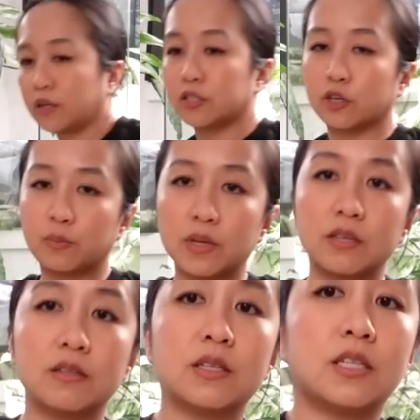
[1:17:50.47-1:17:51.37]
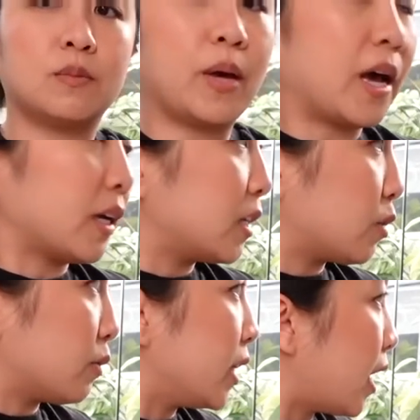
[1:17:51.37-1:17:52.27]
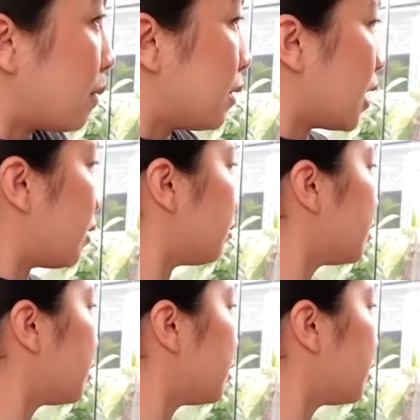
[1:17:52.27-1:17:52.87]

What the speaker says: Serpens is back as a rehab and I